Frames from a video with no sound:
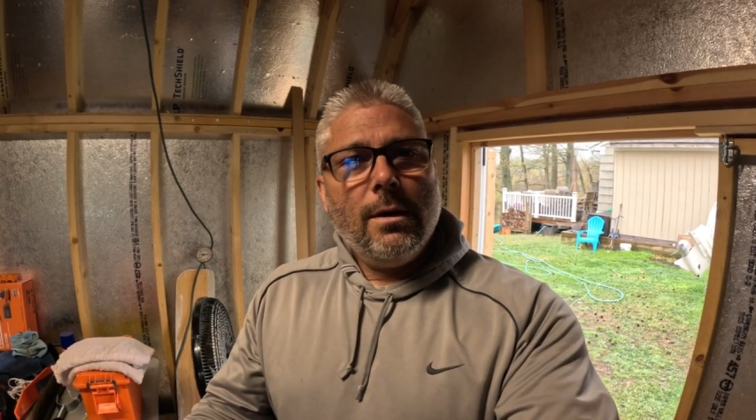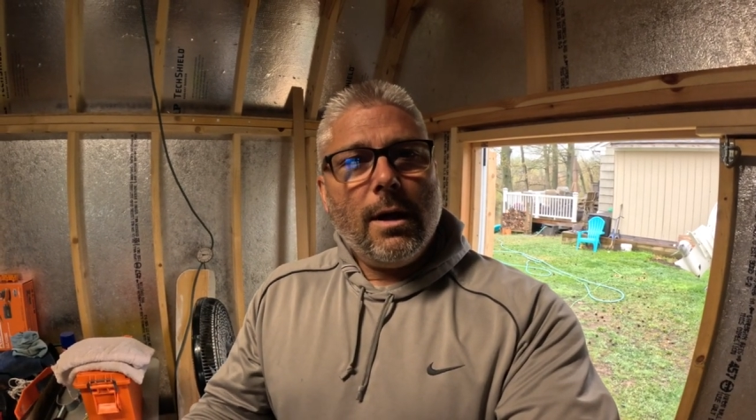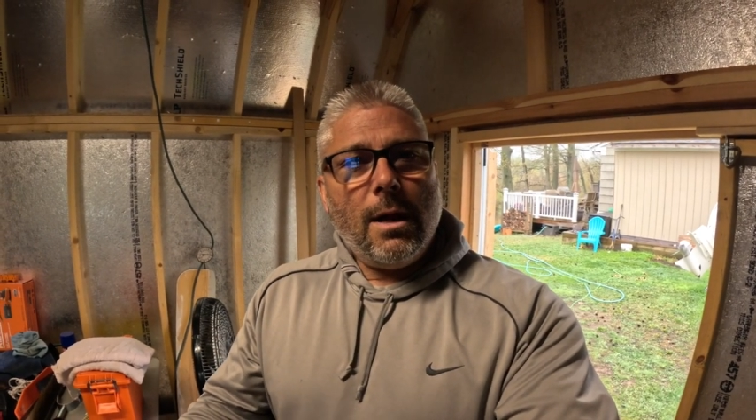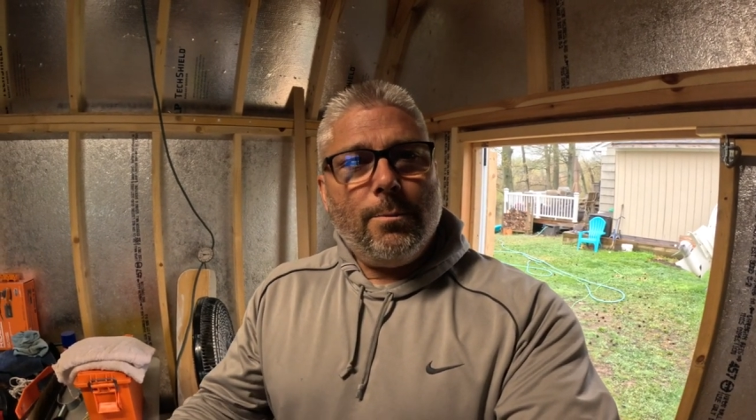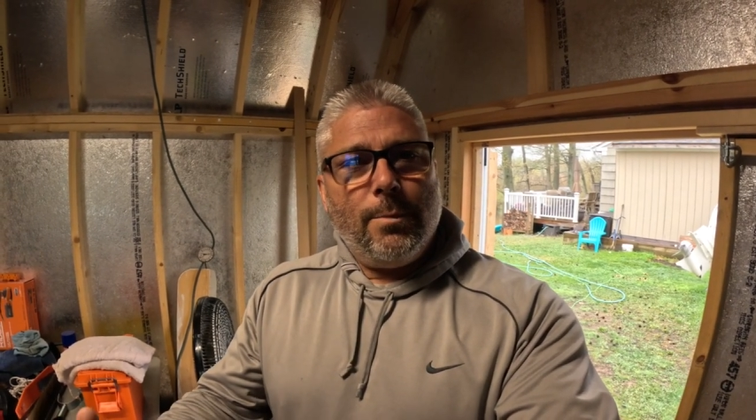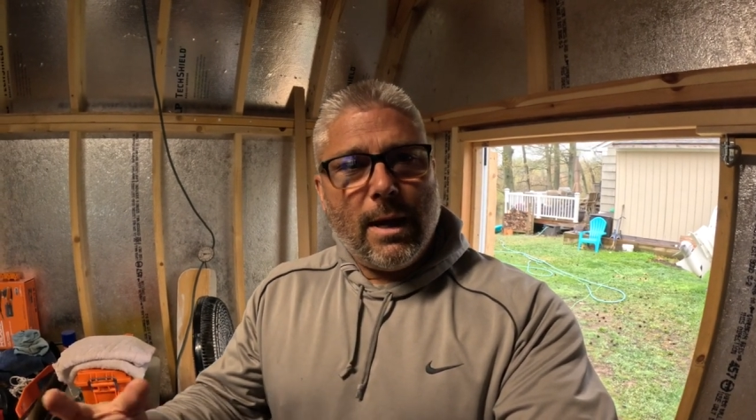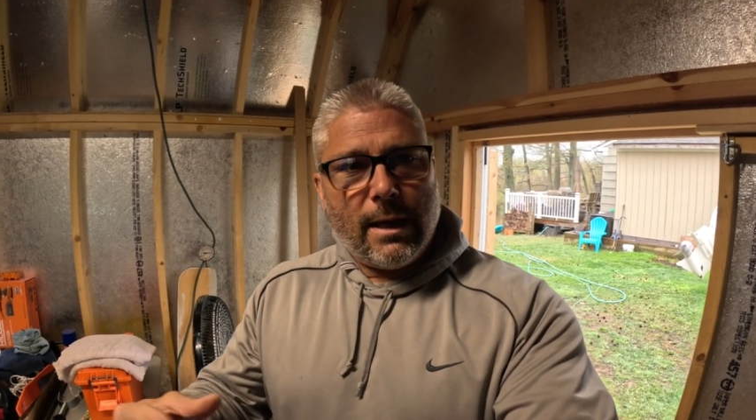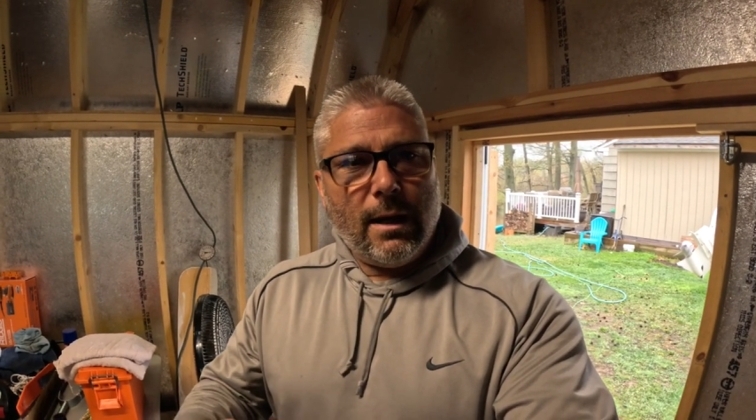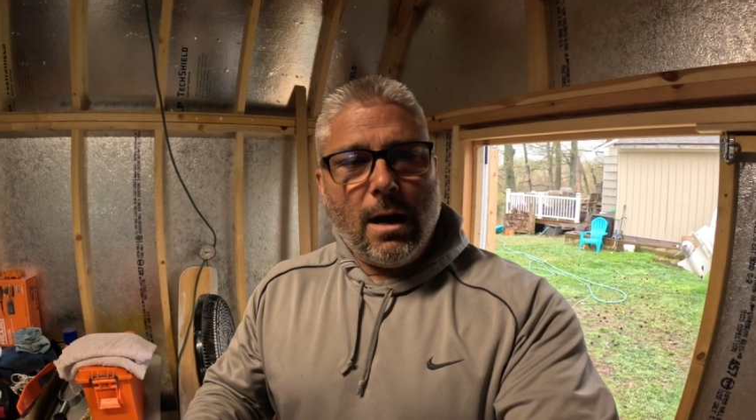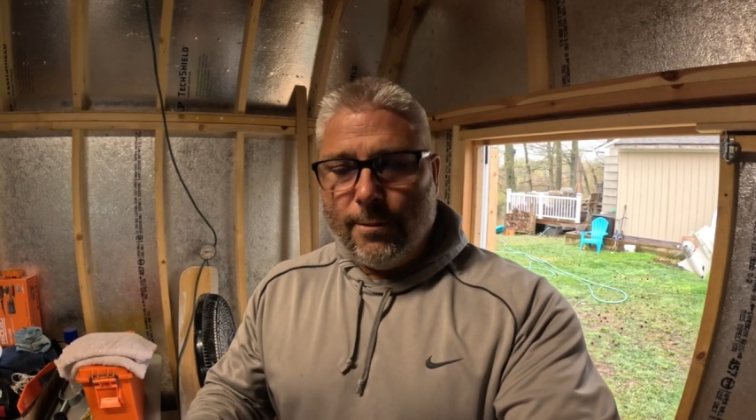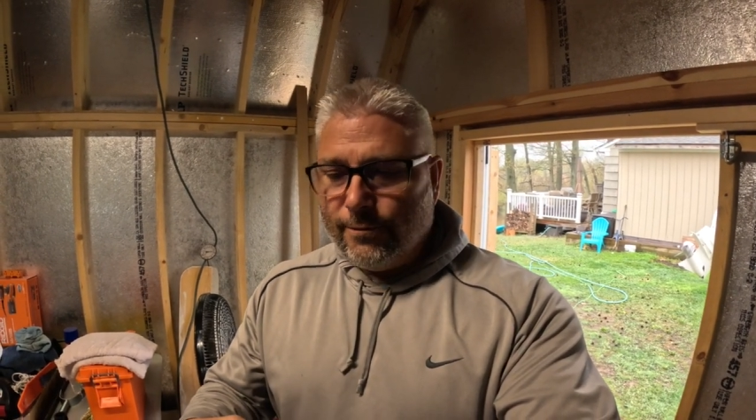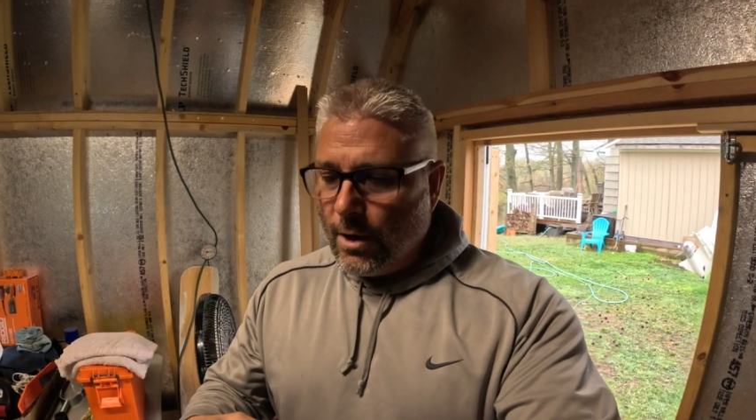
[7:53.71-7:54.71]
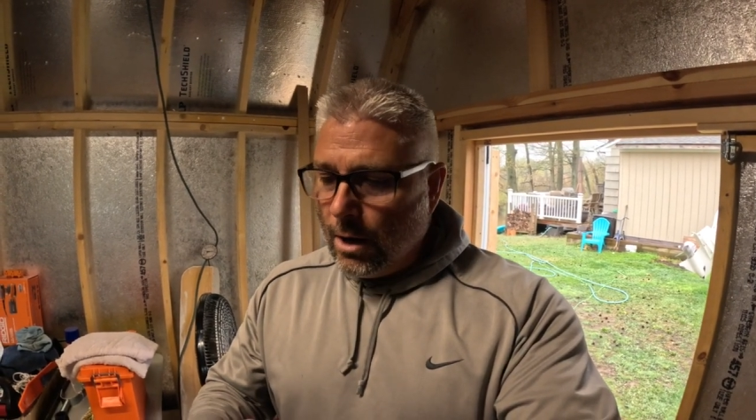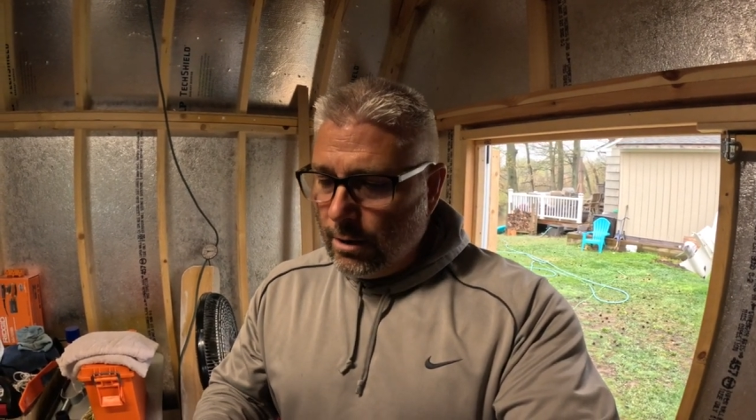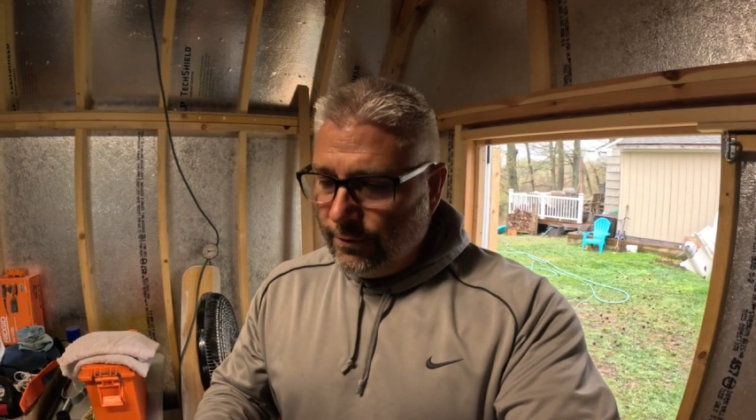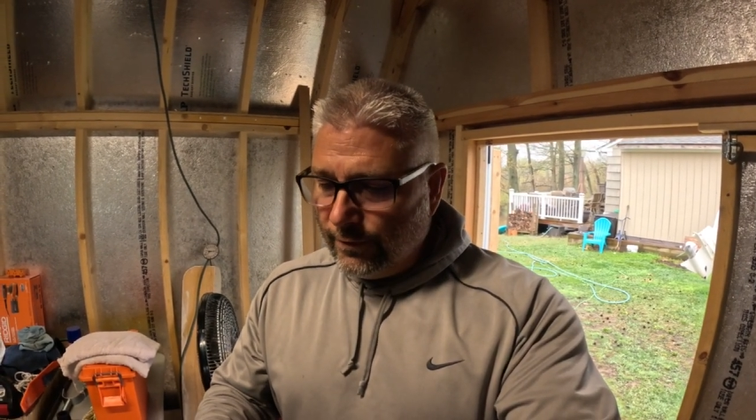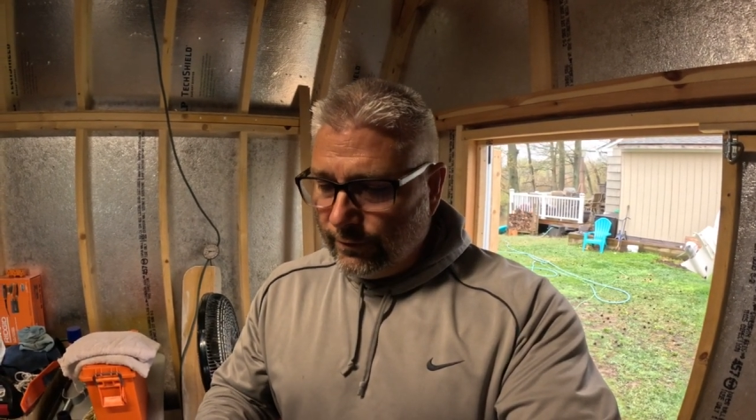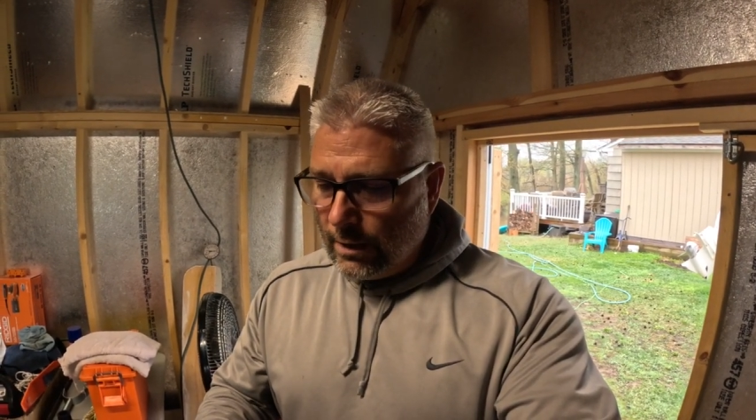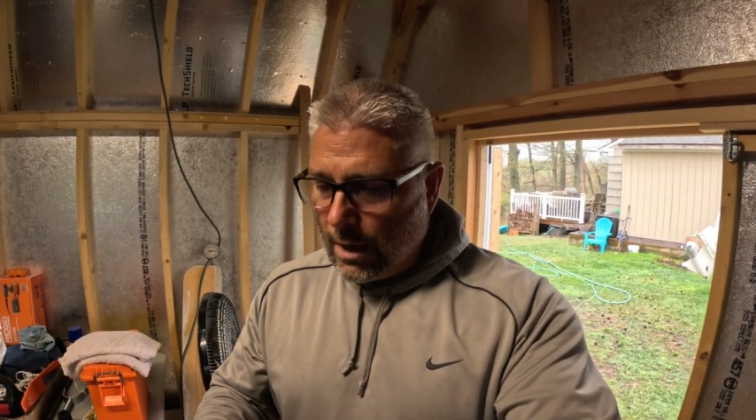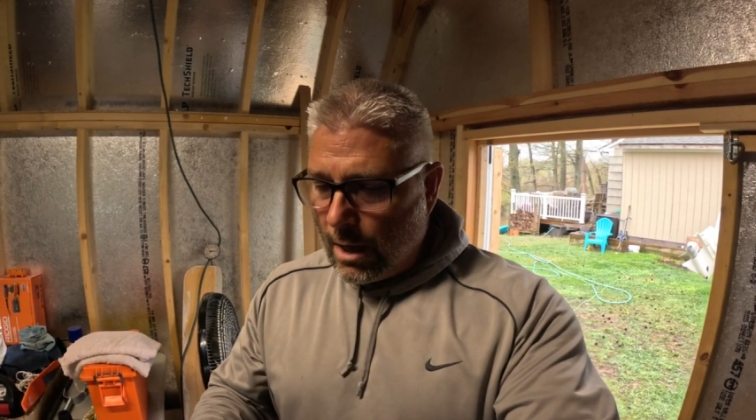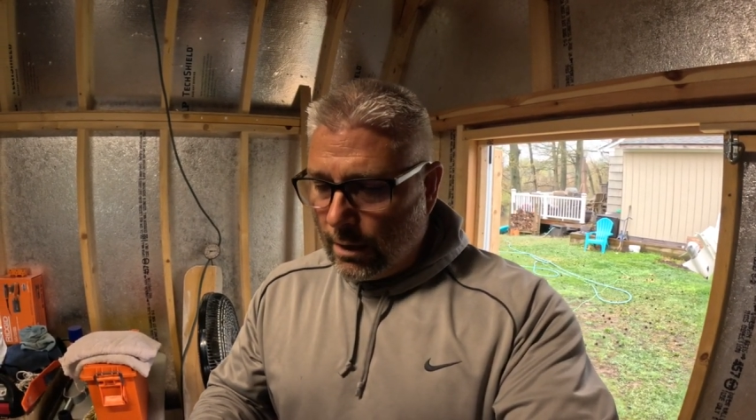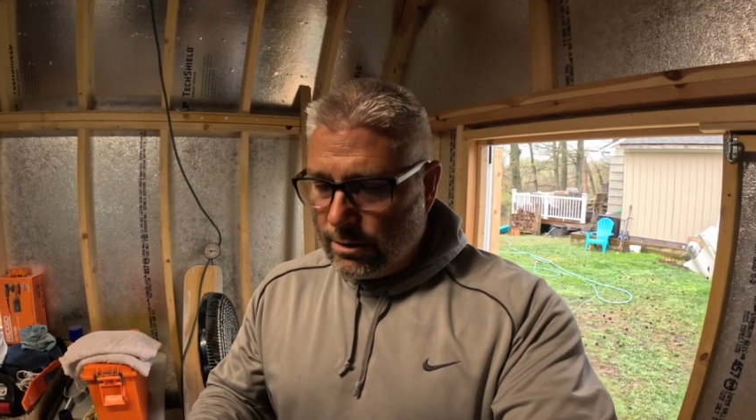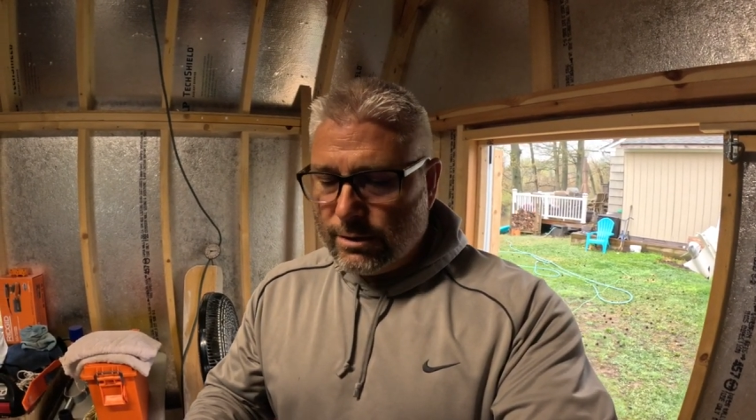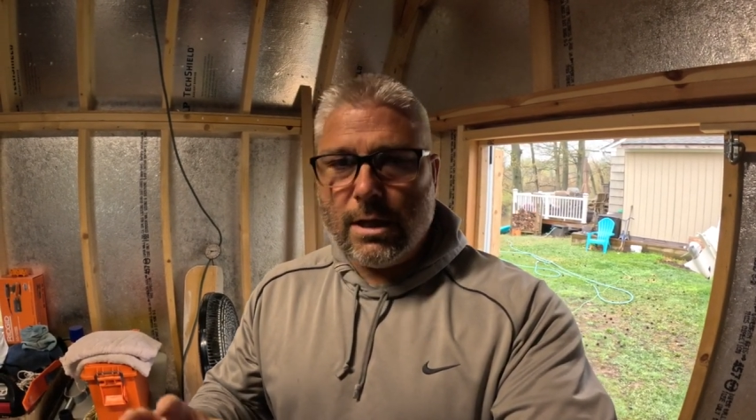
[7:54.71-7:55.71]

and pick it up for $150.